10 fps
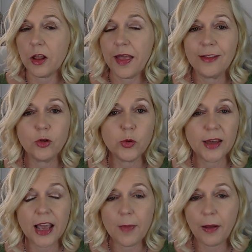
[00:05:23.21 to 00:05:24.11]
and they're
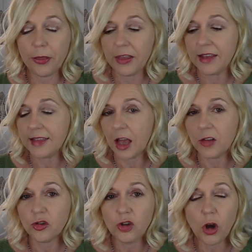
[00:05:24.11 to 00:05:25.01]
talking about things that
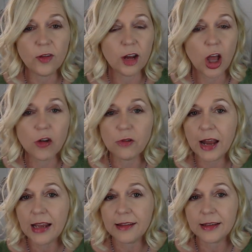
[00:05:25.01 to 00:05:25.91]
are totally
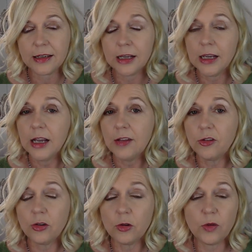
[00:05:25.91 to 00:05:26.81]
unrelated
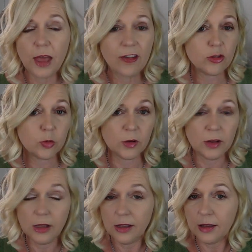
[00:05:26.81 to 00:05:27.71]
to the actual